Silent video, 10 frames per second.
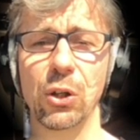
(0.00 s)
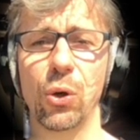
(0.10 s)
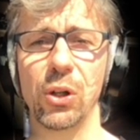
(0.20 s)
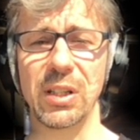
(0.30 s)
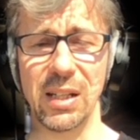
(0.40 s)

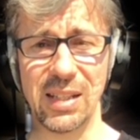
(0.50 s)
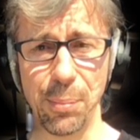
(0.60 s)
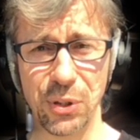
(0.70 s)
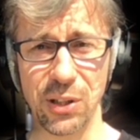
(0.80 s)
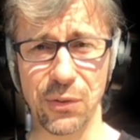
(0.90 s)
called
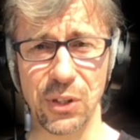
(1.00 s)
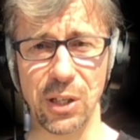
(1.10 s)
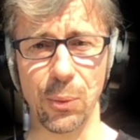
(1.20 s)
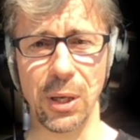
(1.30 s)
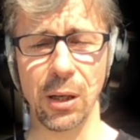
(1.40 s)
adaptive
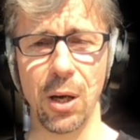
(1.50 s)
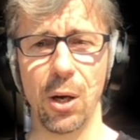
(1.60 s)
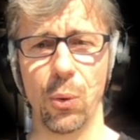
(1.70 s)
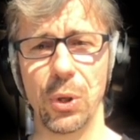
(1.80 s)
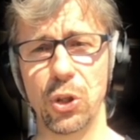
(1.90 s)
steering,
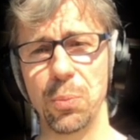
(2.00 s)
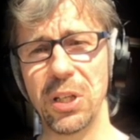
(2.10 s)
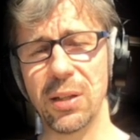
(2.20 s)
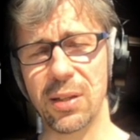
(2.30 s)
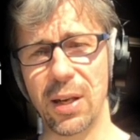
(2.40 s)
which
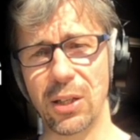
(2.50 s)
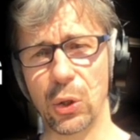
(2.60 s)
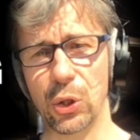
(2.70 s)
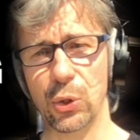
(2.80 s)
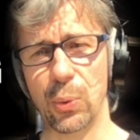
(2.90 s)
means that
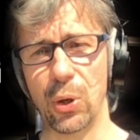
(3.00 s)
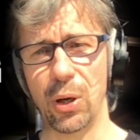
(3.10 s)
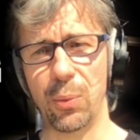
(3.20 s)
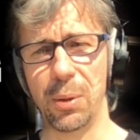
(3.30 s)
your controller will